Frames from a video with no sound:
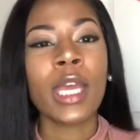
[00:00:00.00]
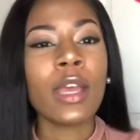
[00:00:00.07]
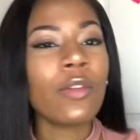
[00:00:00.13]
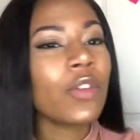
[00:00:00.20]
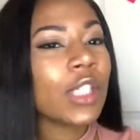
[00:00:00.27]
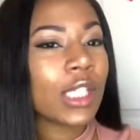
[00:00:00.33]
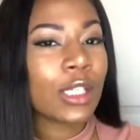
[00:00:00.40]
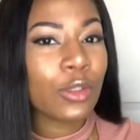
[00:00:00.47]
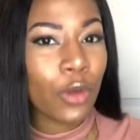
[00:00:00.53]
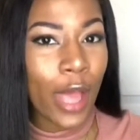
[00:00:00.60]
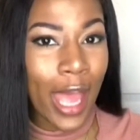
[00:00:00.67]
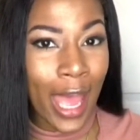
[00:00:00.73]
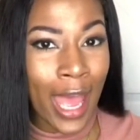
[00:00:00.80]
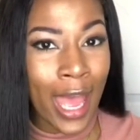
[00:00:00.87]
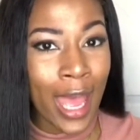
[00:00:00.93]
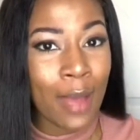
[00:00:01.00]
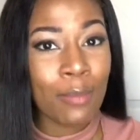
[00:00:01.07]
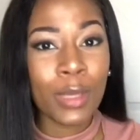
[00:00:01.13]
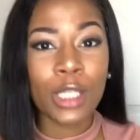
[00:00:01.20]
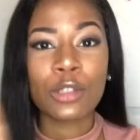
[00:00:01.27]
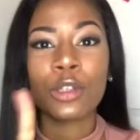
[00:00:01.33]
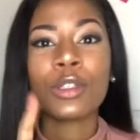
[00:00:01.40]
Emphasis on
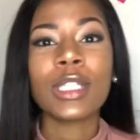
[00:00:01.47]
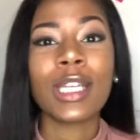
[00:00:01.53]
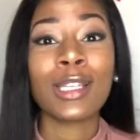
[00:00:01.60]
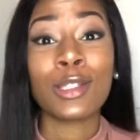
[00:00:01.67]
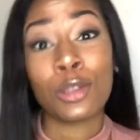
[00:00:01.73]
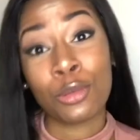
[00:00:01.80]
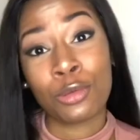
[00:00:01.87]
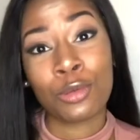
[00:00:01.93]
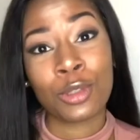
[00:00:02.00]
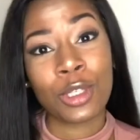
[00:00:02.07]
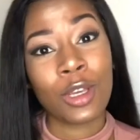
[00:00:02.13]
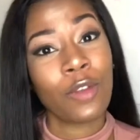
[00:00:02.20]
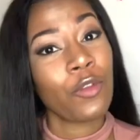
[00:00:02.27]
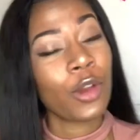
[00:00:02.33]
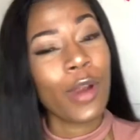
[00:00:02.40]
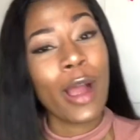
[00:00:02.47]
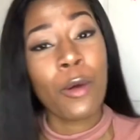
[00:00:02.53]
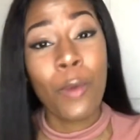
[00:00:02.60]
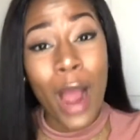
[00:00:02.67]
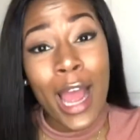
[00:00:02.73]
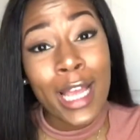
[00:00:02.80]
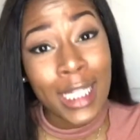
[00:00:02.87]
had. Make sure you stay tuned so you can figure
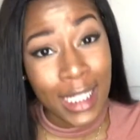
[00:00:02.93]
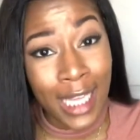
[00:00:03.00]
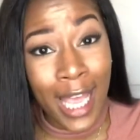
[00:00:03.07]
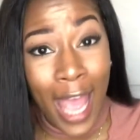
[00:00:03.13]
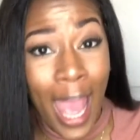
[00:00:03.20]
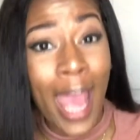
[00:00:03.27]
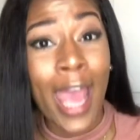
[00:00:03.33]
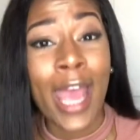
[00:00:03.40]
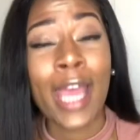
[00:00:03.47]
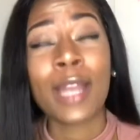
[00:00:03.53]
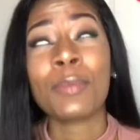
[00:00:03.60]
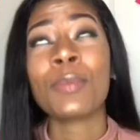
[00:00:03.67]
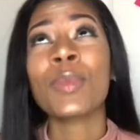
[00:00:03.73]
out why I said had.